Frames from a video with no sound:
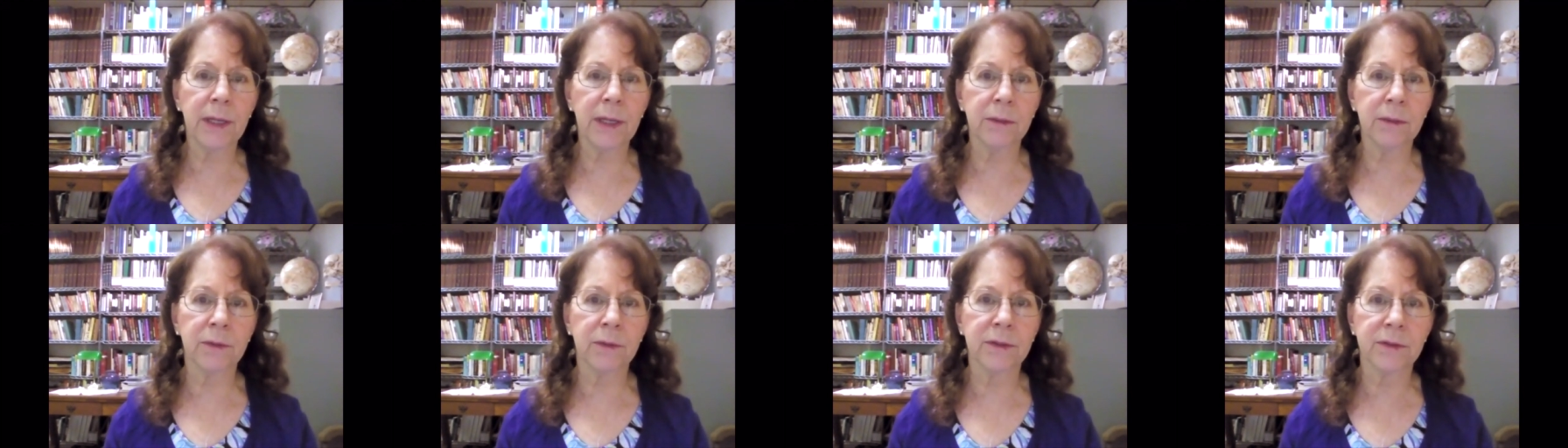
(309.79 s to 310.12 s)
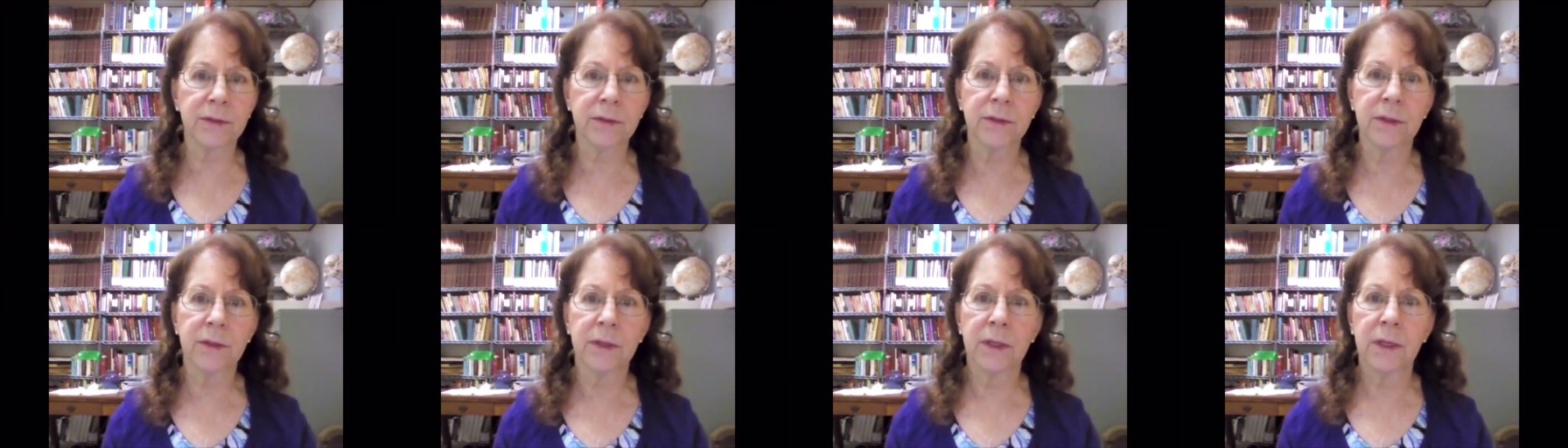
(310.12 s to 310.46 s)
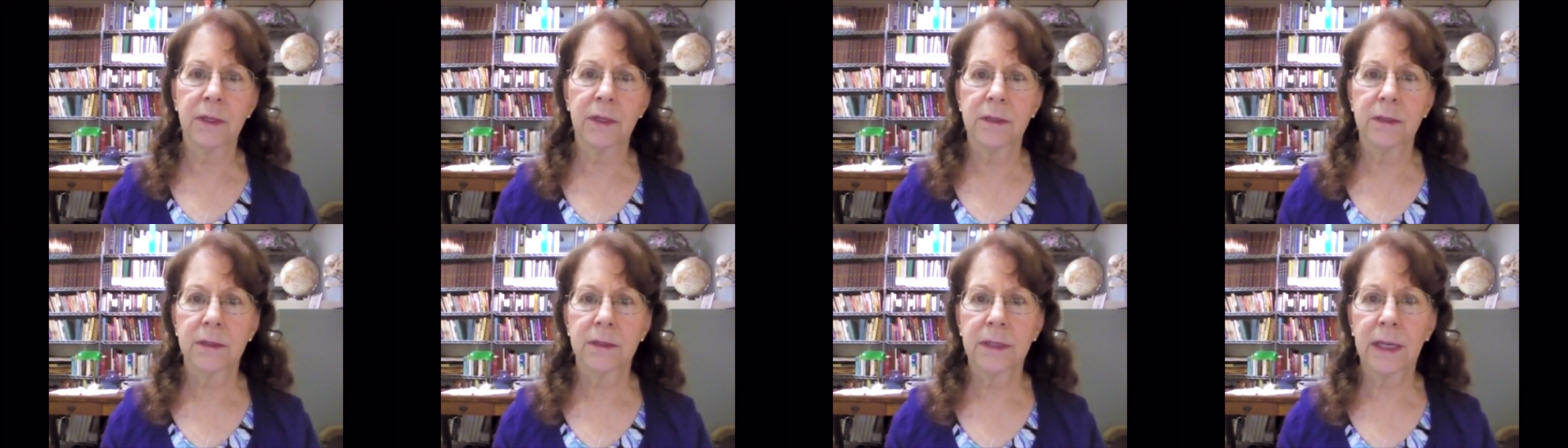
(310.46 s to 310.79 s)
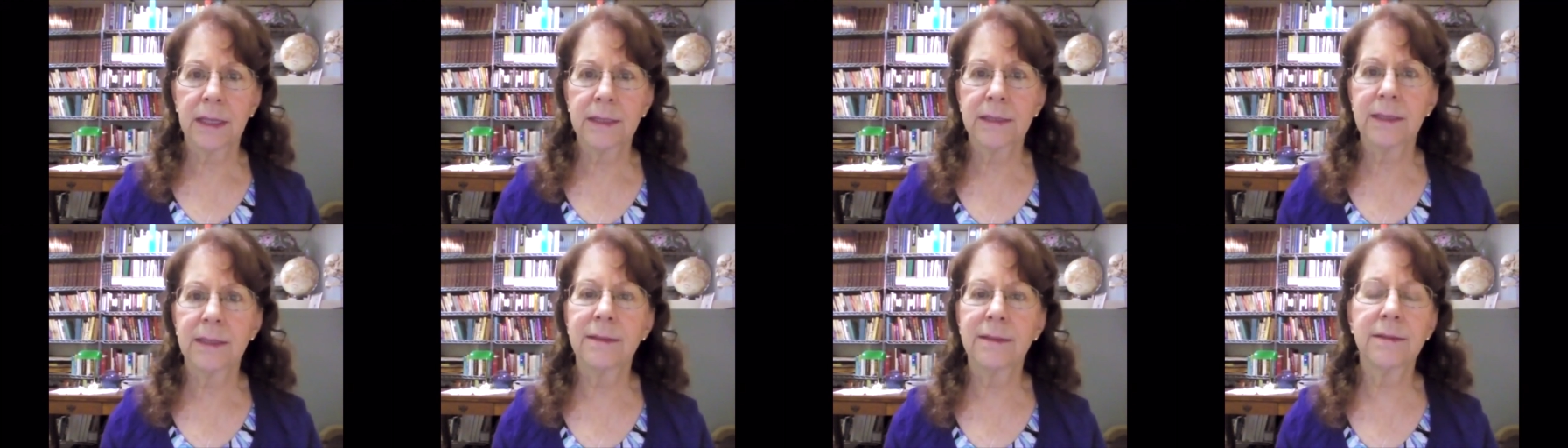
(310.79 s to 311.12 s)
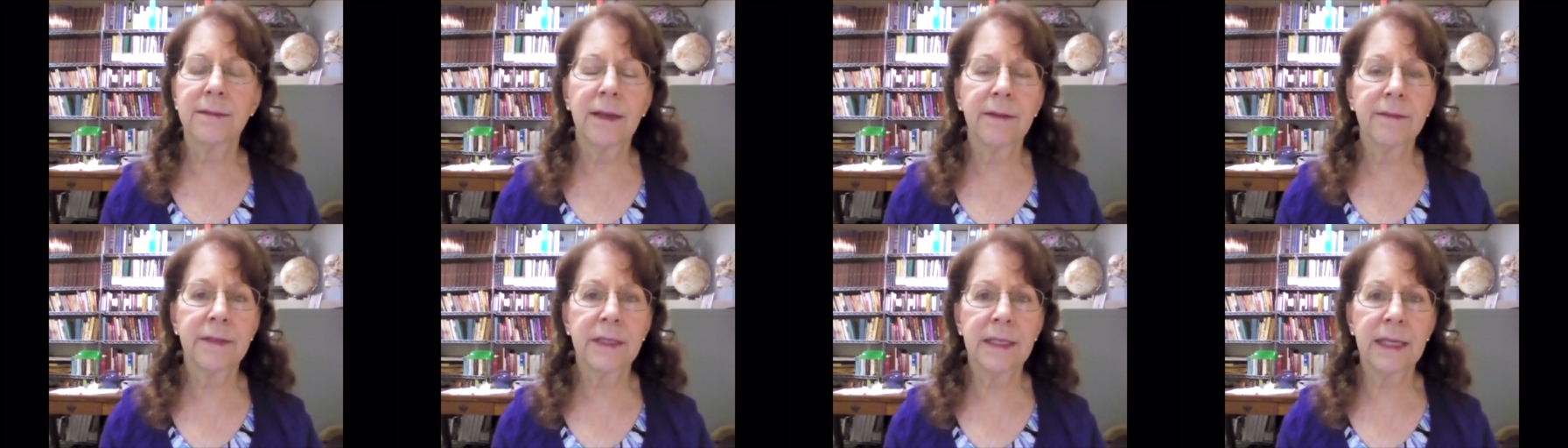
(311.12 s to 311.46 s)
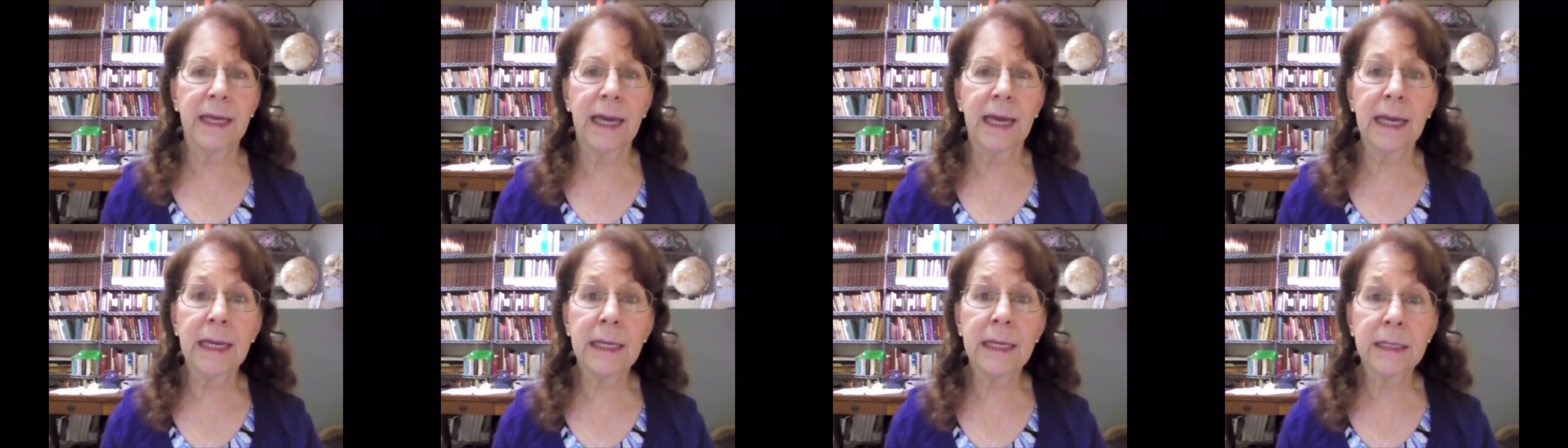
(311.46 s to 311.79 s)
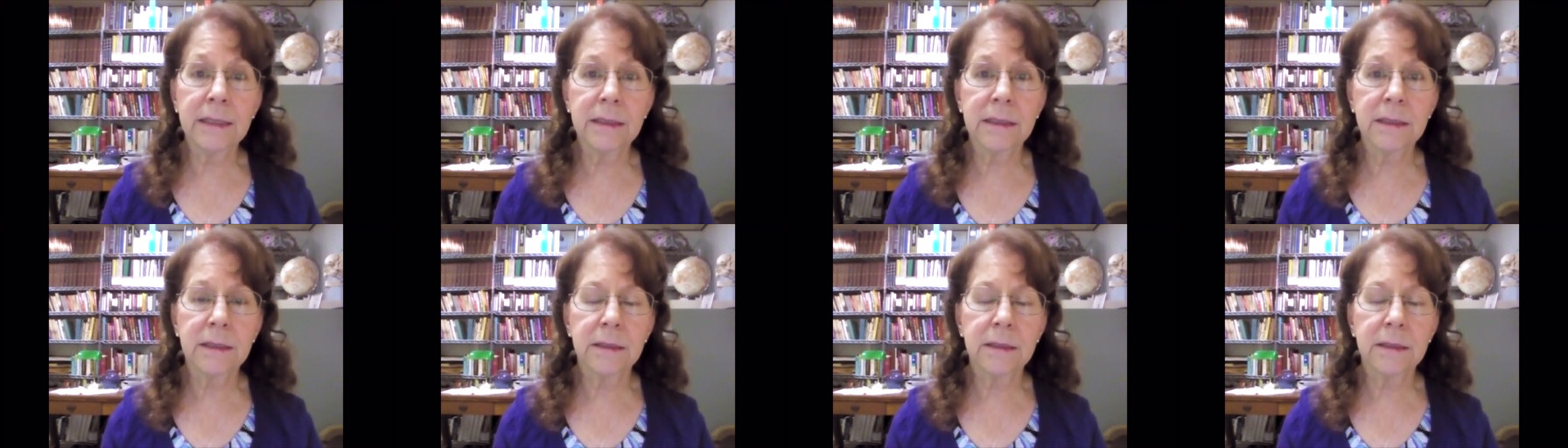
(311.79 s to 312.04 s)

It was 1978,